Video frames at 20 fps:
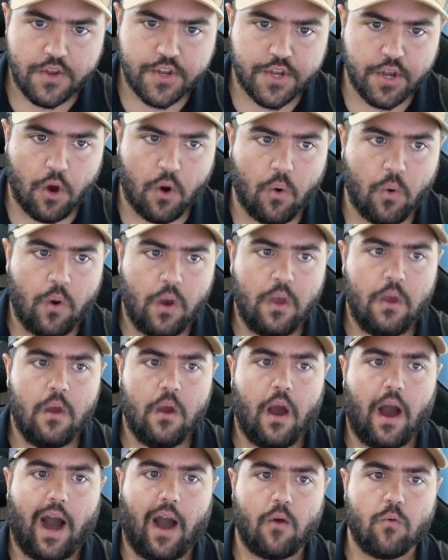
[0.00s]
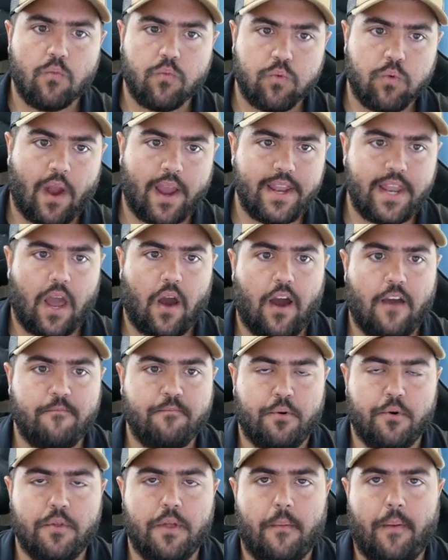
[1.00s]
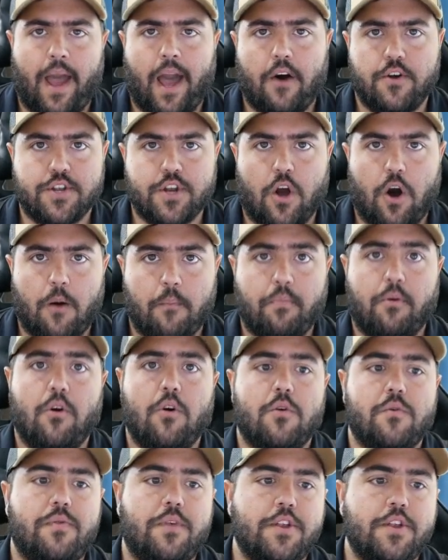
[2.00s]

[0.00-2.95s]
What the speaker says: So right now I've pulled up House Call Pro.